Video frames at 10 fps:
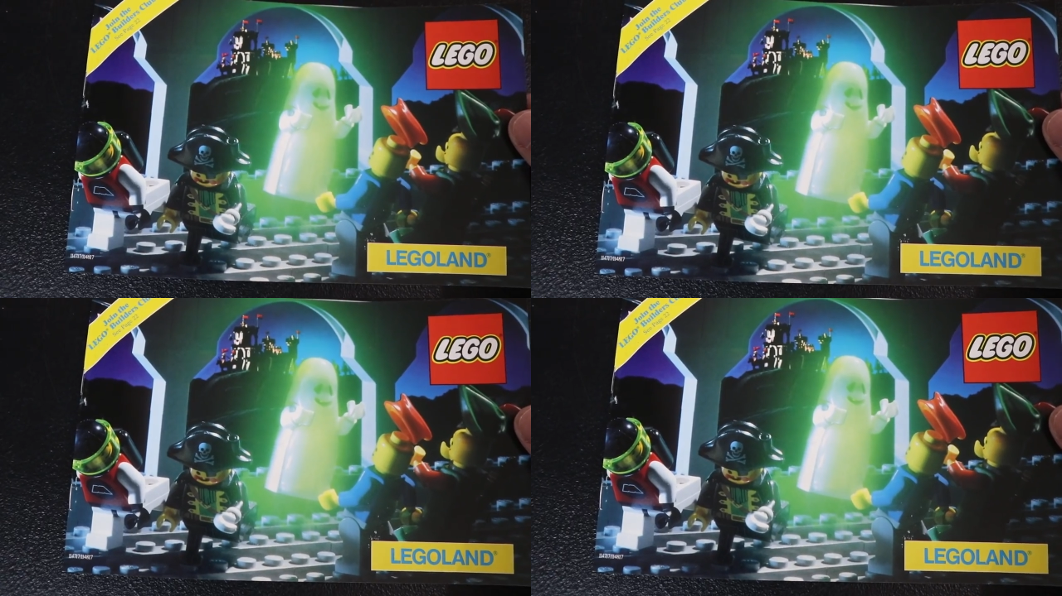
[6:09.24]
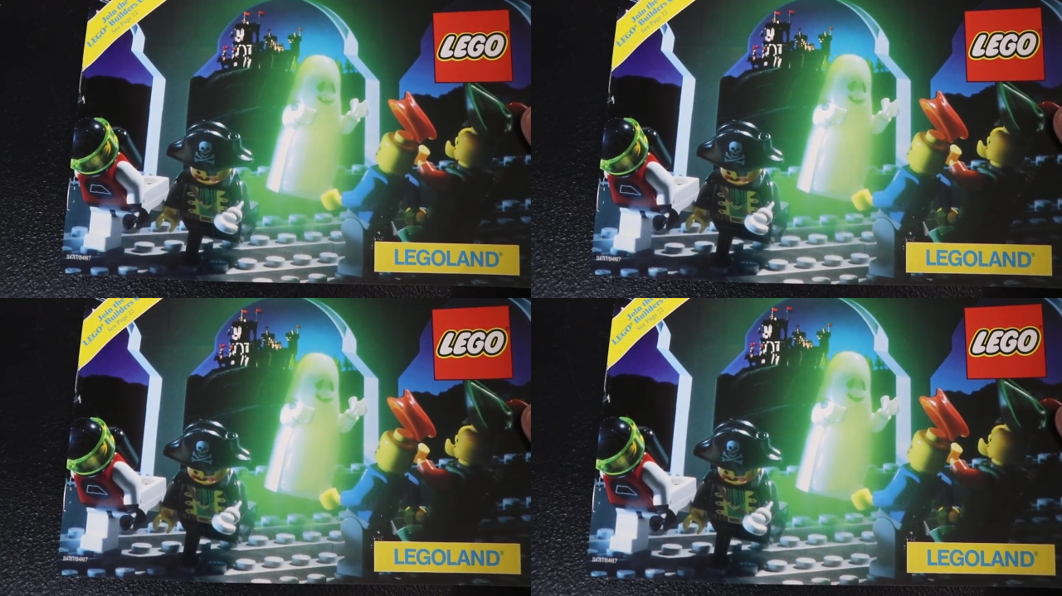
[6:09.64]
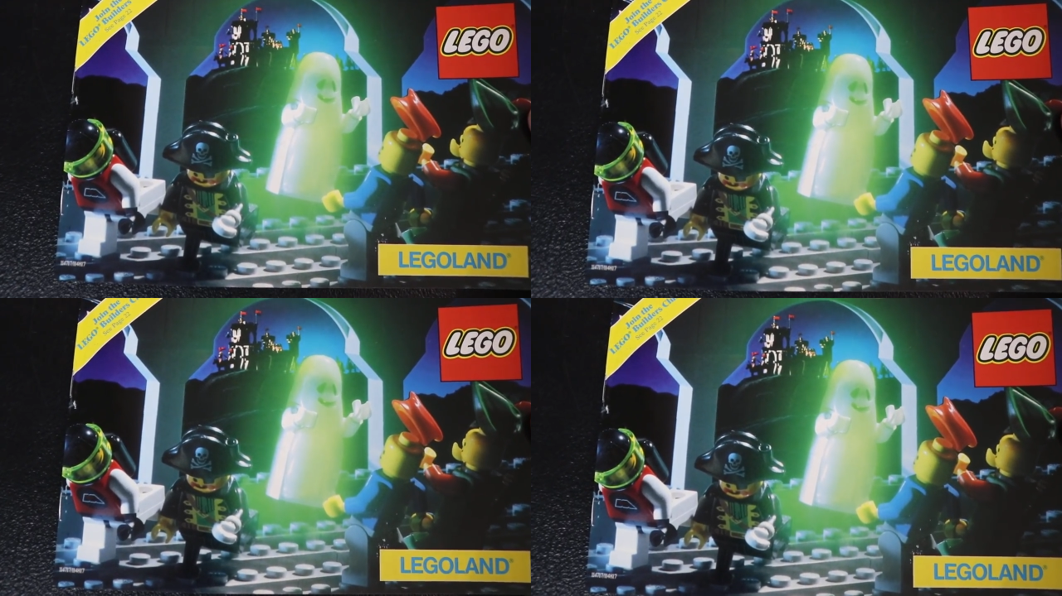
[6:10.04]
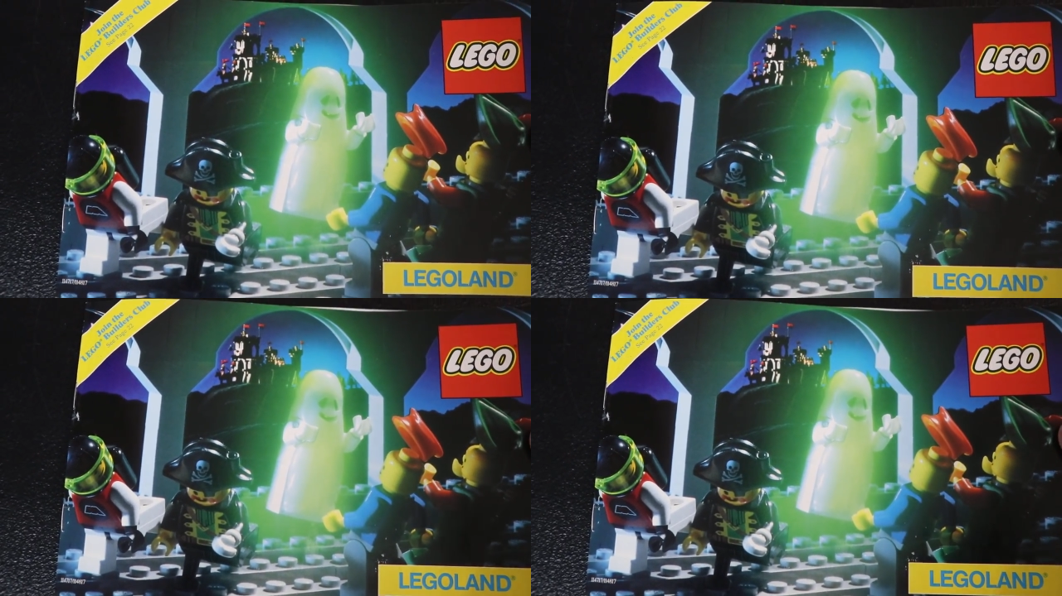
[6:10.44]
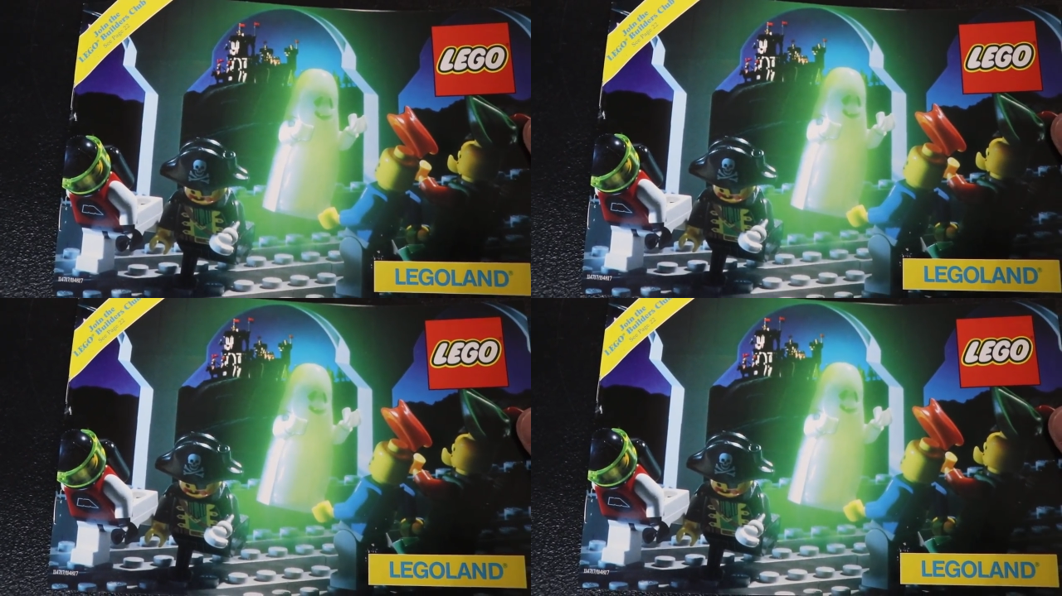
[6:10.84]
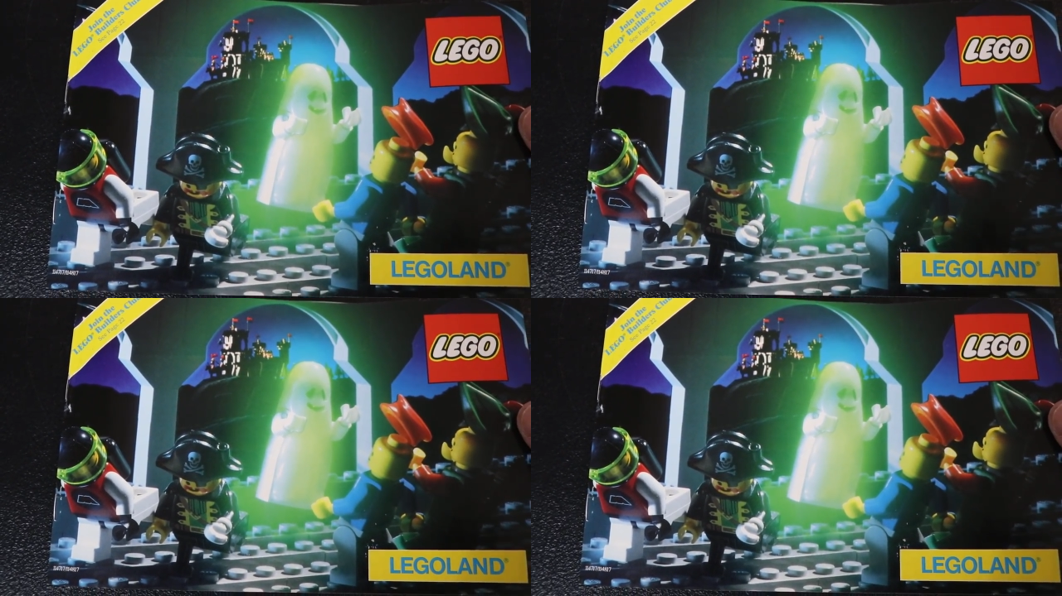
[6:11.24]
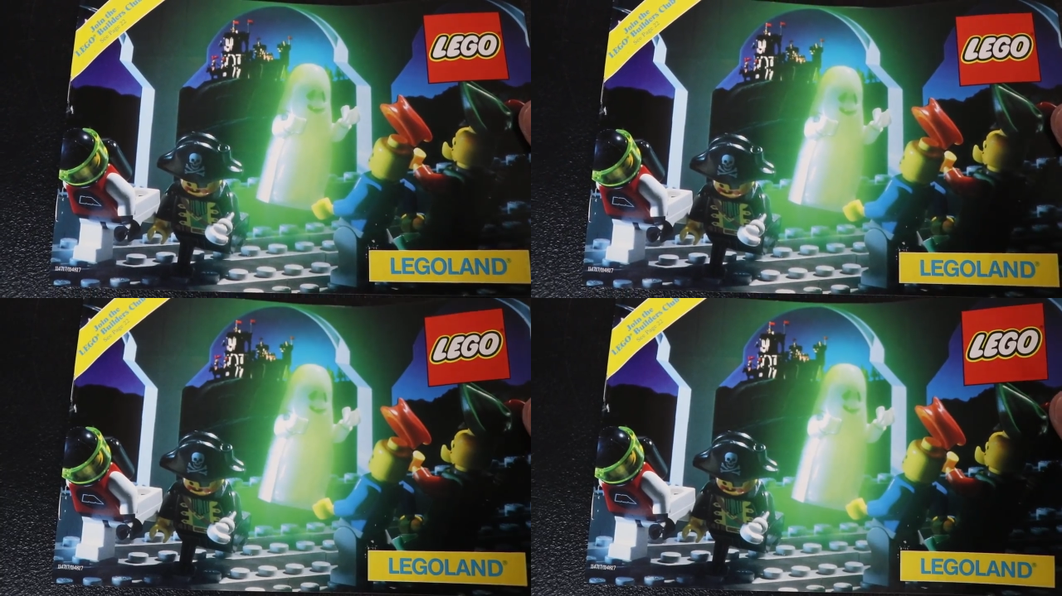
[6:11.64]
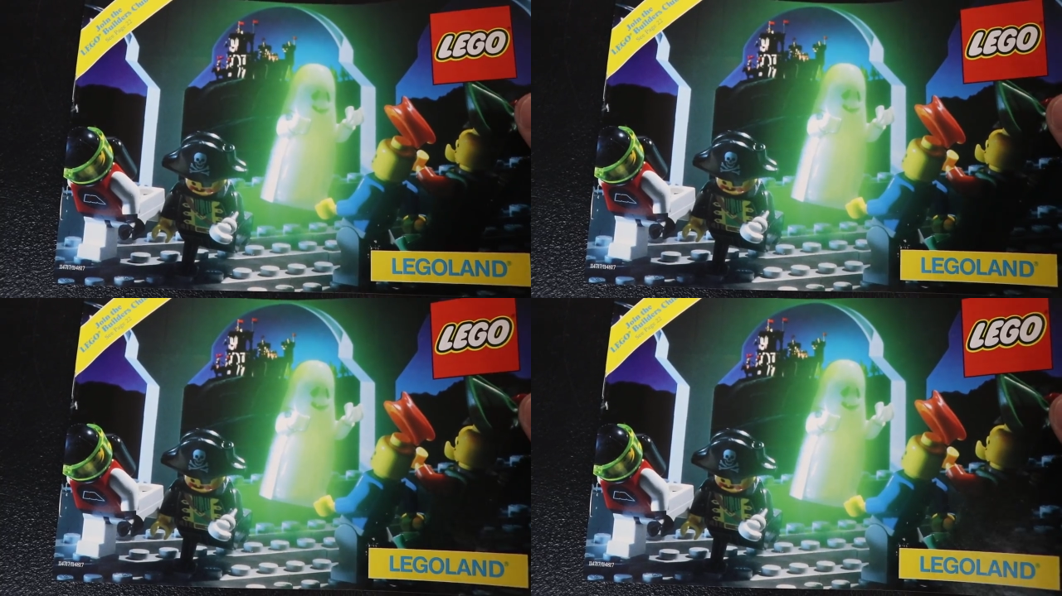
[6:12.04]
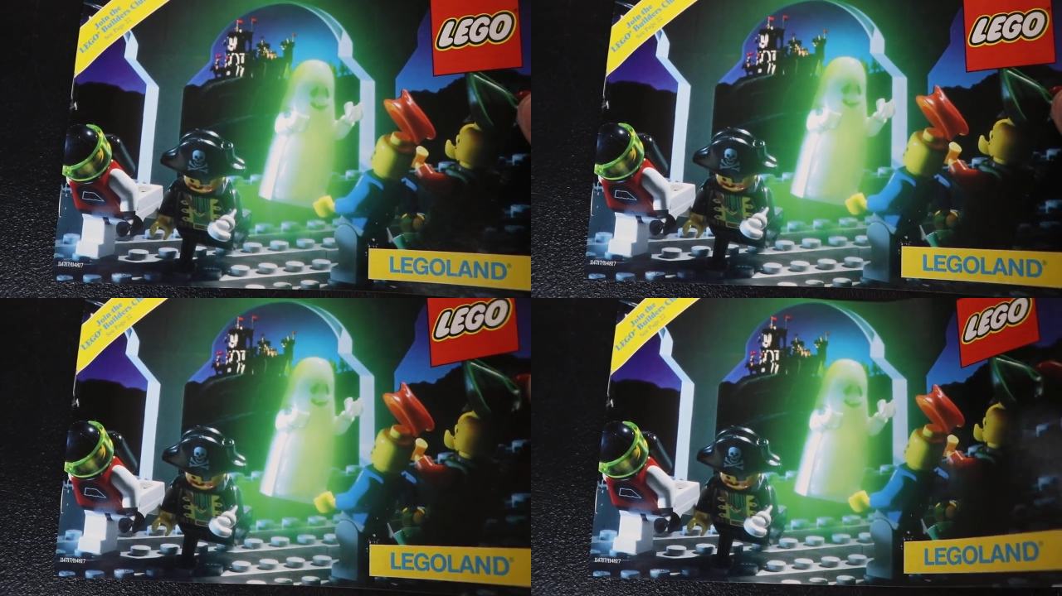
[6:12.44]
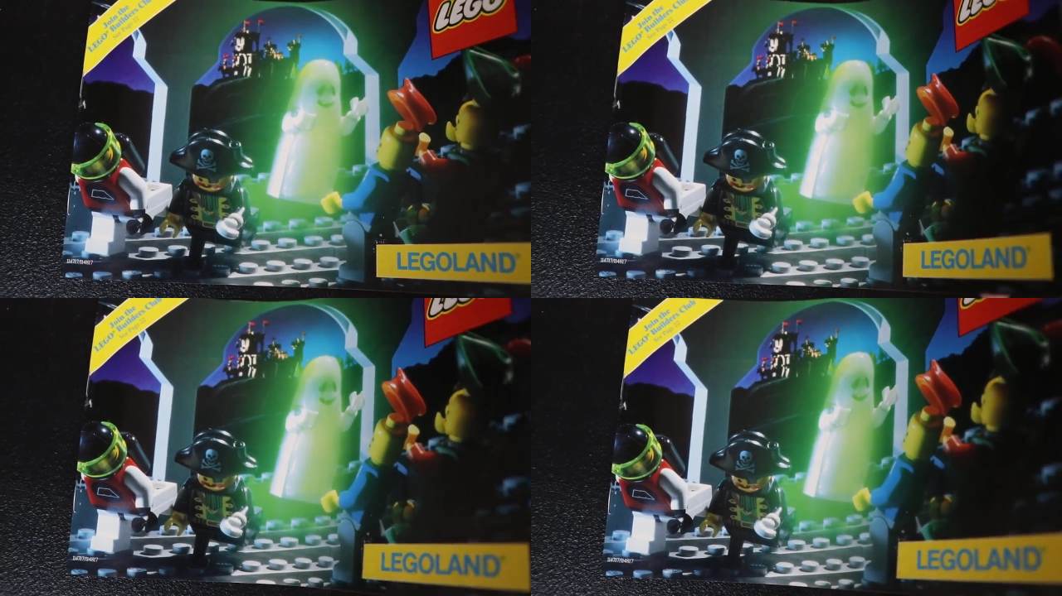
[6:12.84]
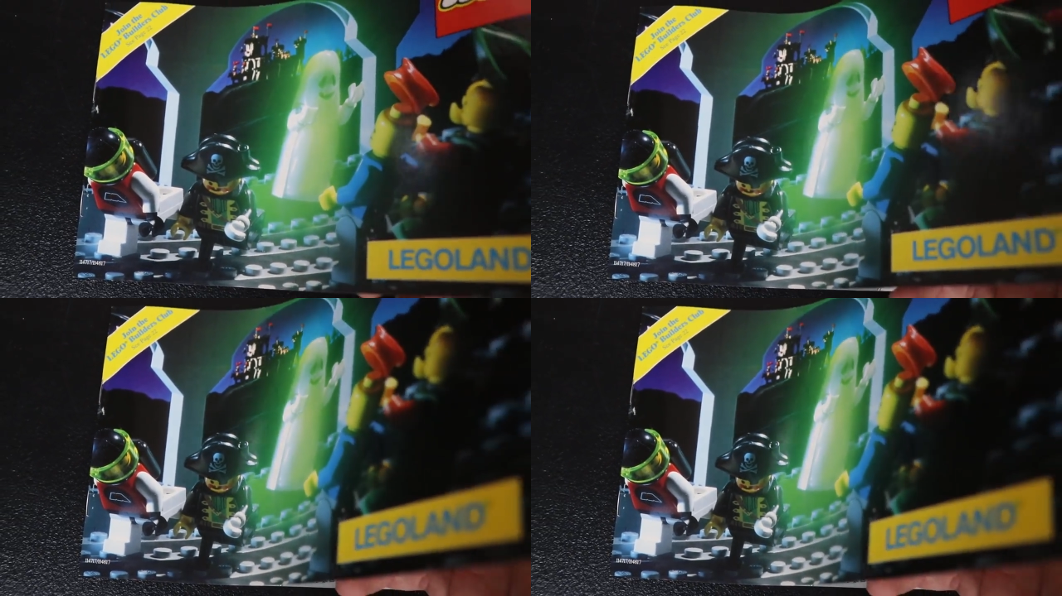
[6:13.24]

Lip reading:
No face is visible, so there are no lips to read.